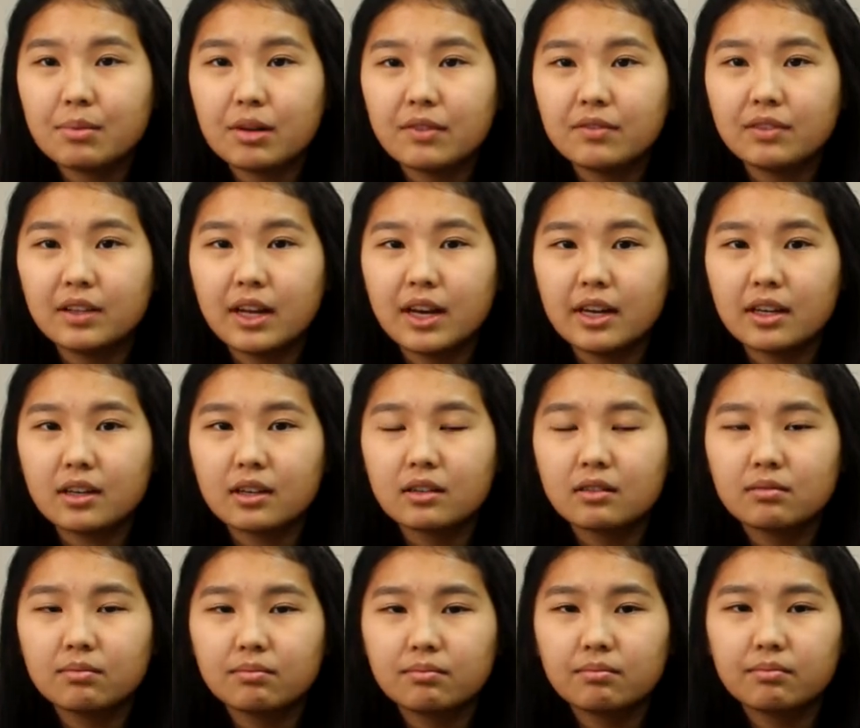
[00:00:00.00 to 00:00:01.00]
of
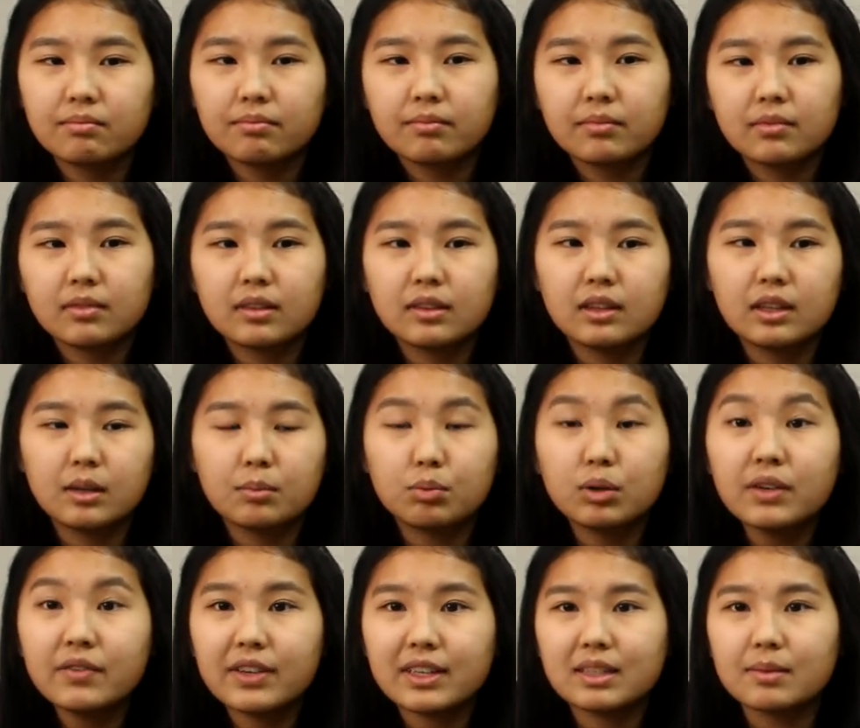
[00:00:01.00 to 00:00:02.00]
the
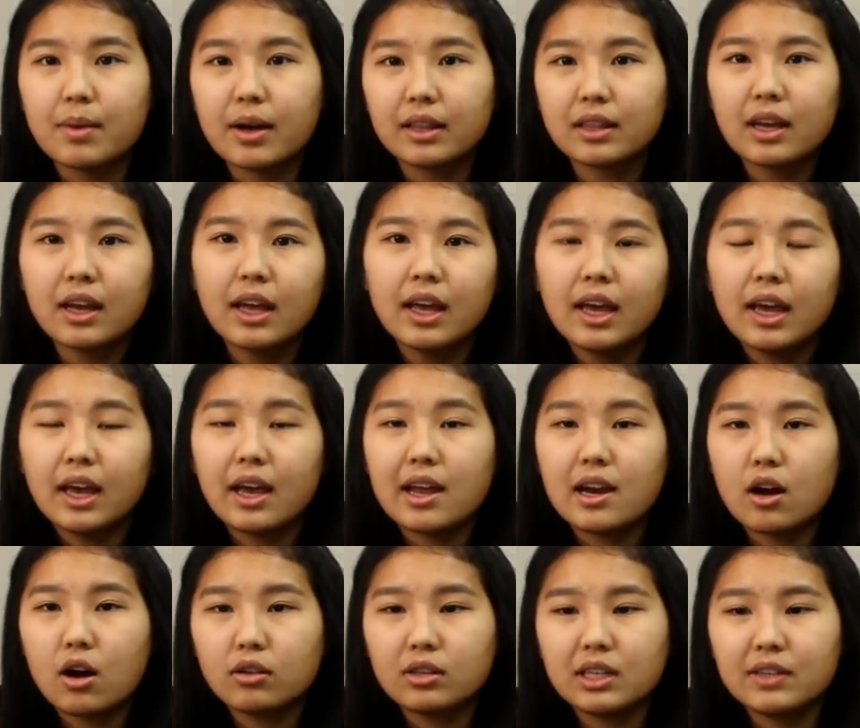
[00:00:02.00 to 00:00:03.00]
previous month and
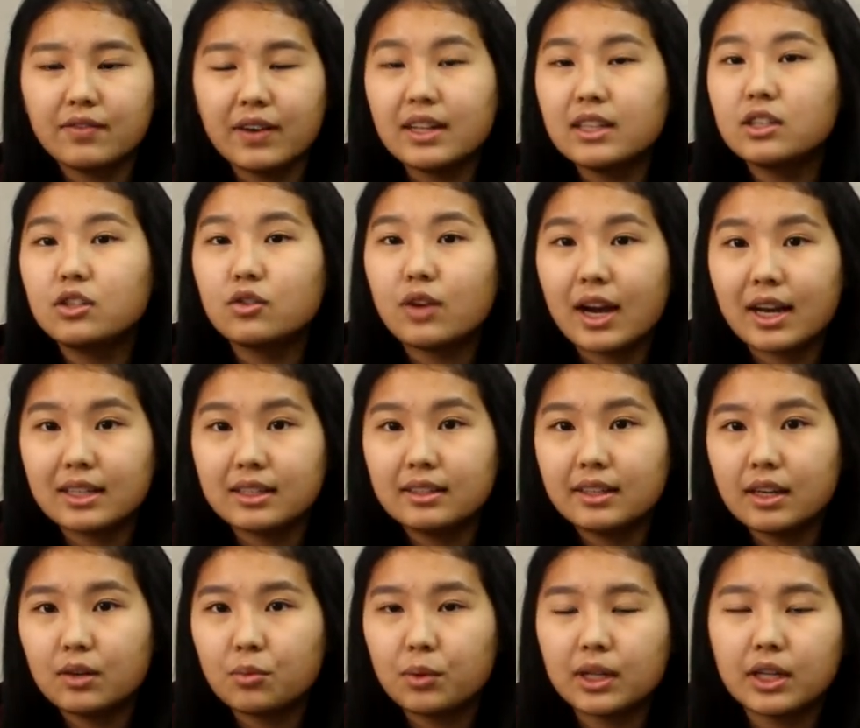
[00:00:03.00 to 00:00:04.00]
all the events you guys
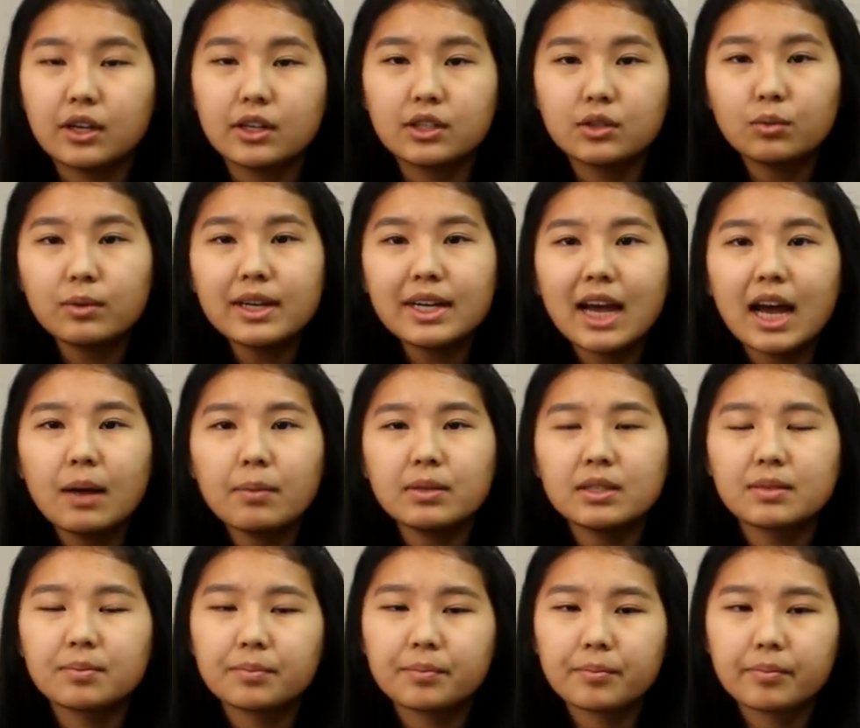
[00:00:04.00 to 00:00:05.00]
did, whether it's recaps,
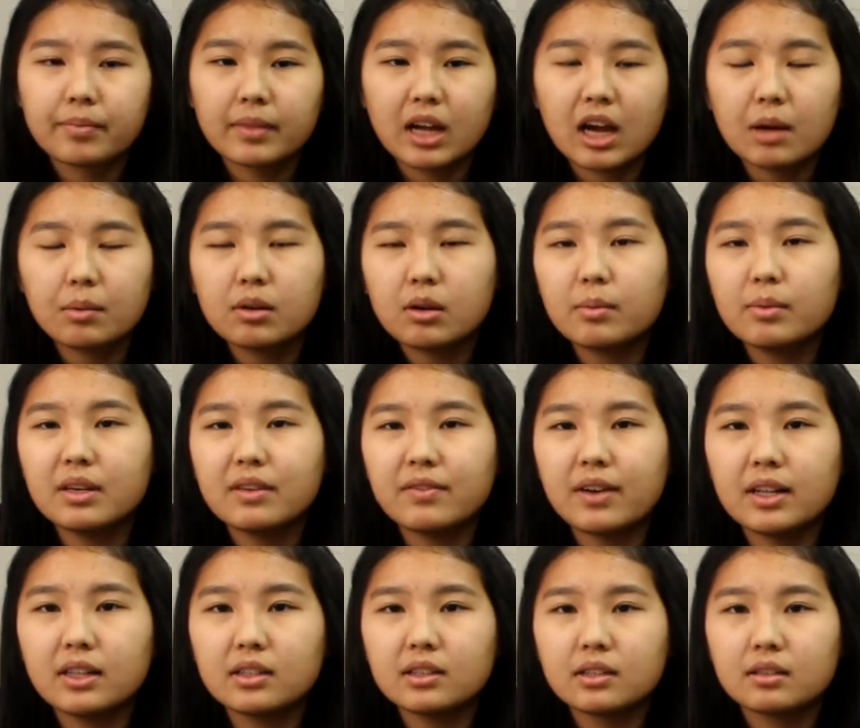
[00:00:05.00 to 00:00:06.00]
upcoming
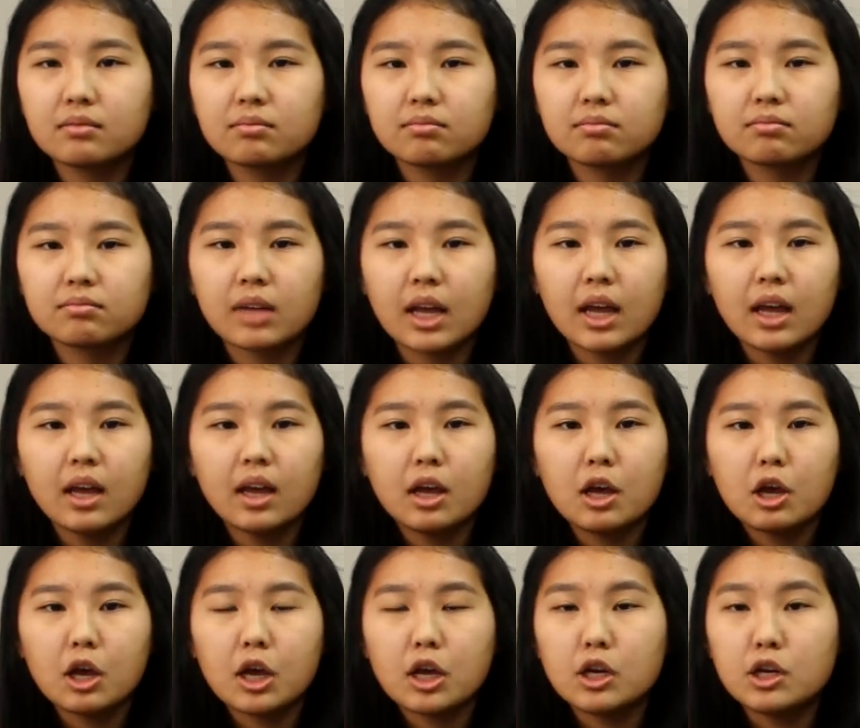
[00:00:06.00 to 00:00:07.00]
events,
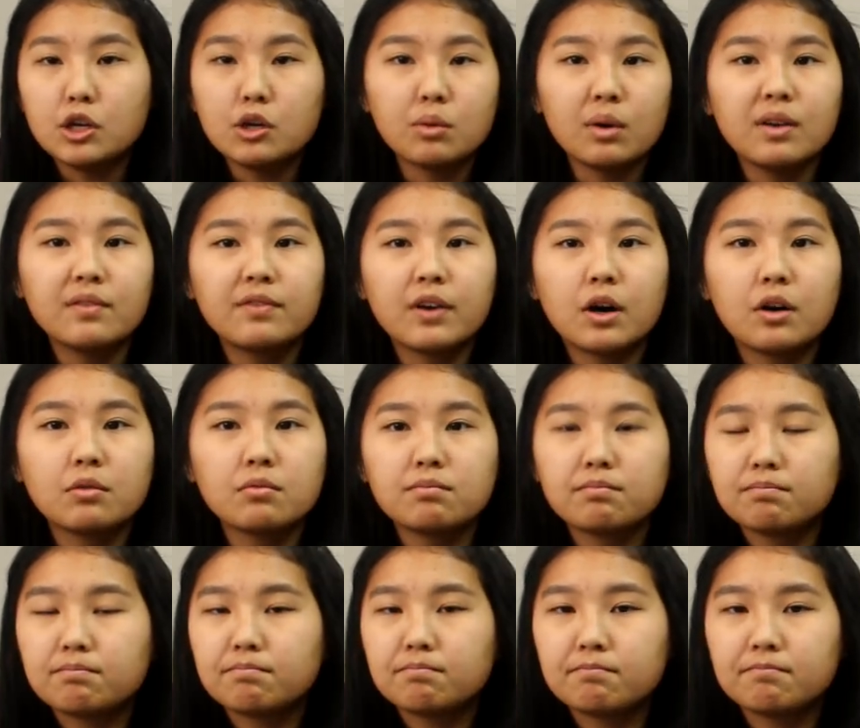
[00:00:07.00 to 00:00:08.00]
new info,
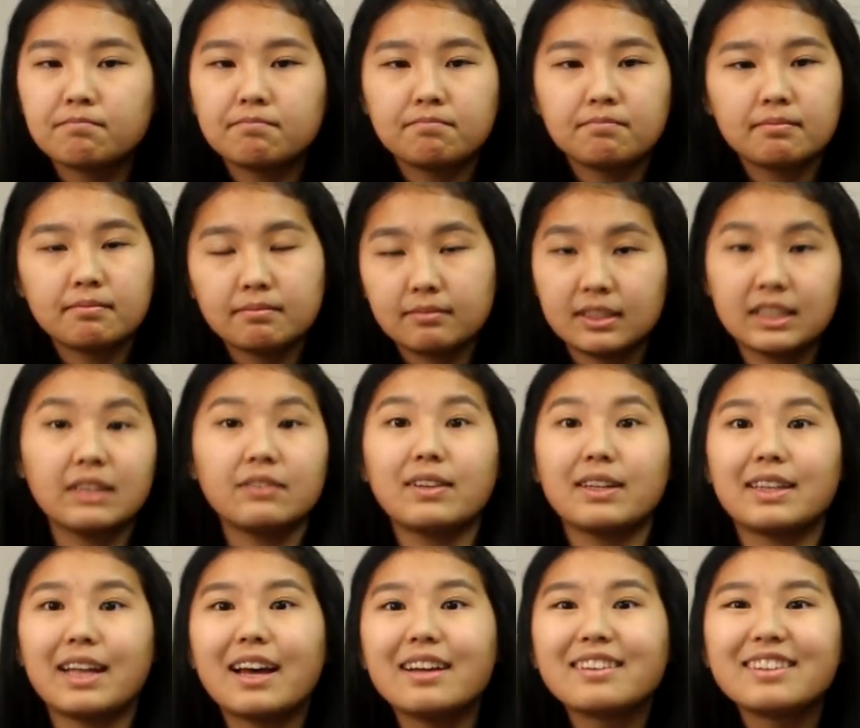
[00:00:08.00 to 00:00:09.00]
stuff
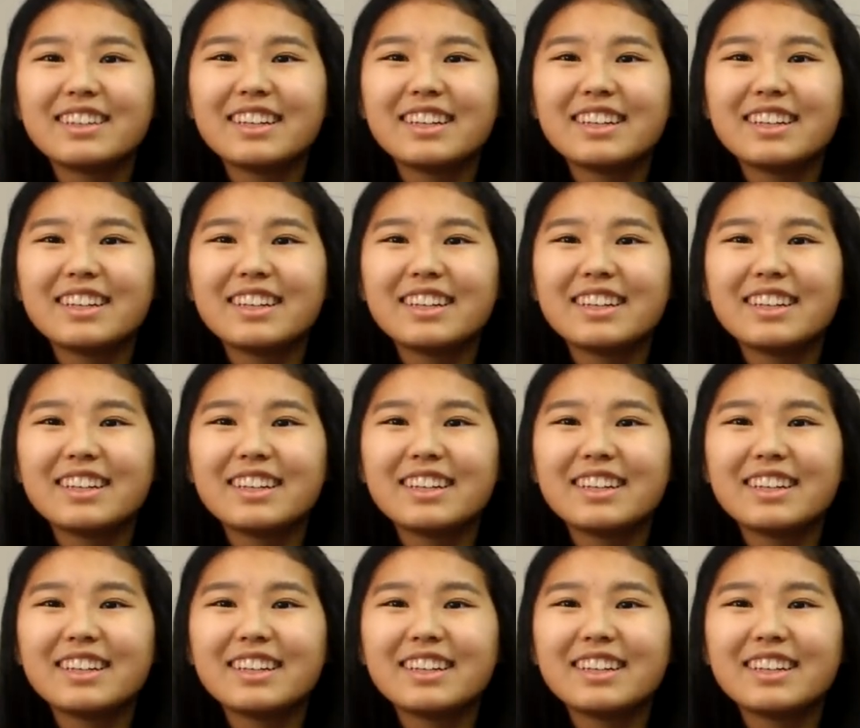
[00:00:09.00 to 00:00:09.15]
like that.